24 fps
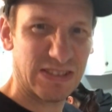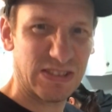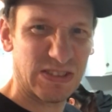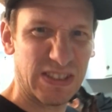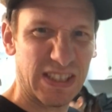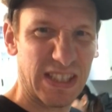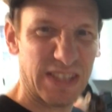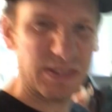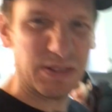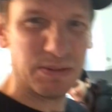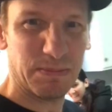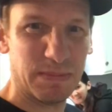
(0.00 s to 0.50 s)

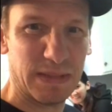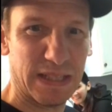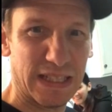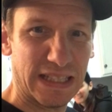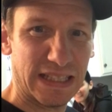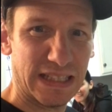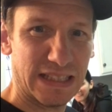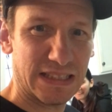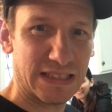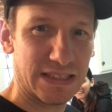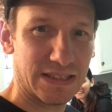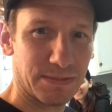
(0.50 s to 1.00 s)
Give it a
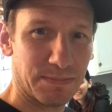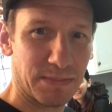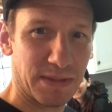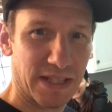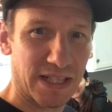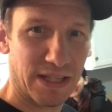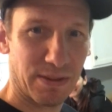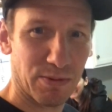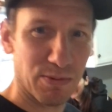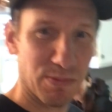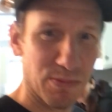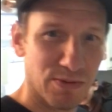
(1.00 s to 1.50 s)
minute. It's my
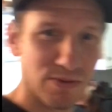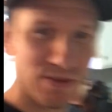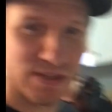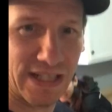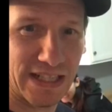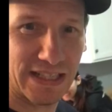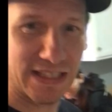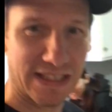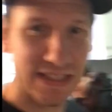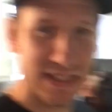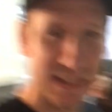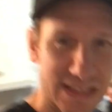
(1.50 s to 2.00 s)
neighbor
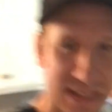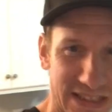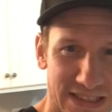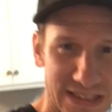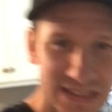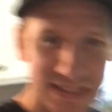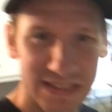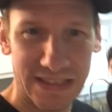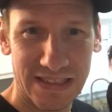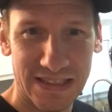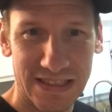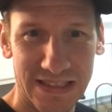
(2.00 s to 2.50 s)
Miranda.
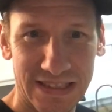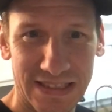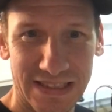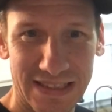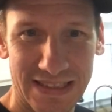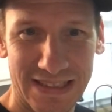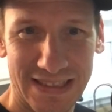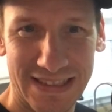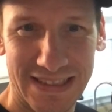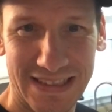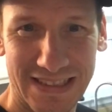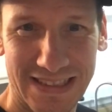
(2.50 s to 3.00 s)

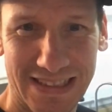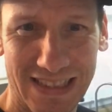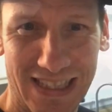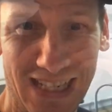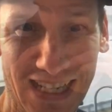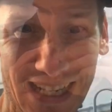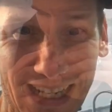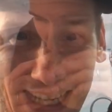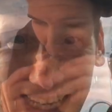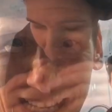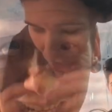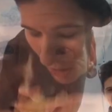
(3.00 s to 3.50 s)

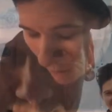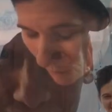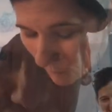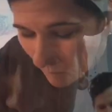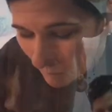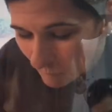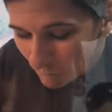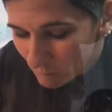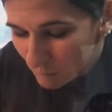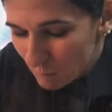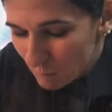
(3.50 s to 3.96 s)
Hey.